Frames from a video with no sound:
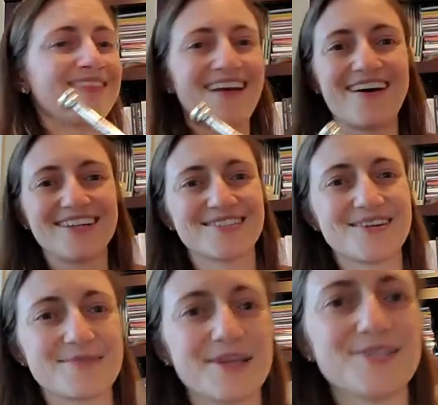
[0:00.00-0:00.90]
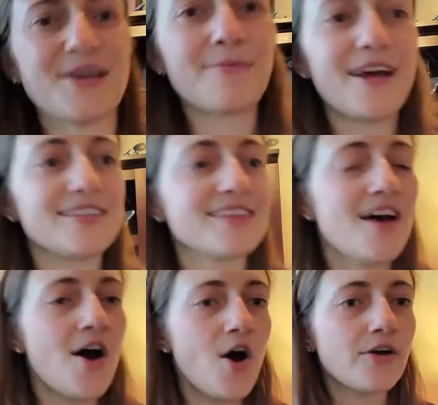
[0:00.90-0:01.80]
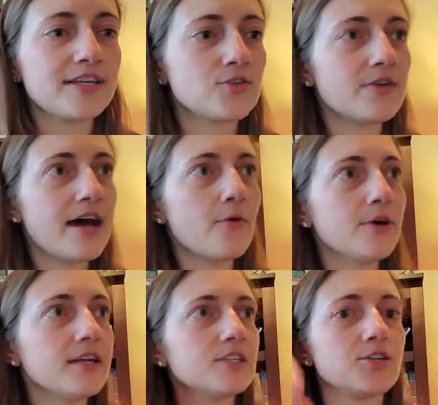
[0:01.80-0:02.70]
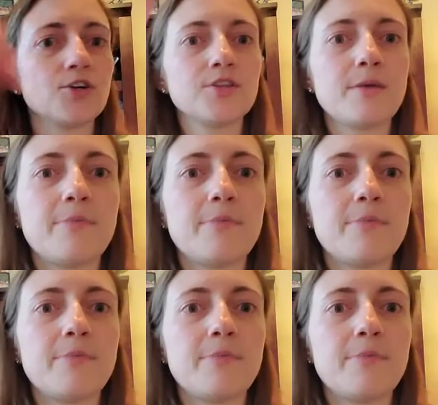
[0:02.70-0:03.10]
awesome. Nice job, guys. Okay, so now we're going to turn the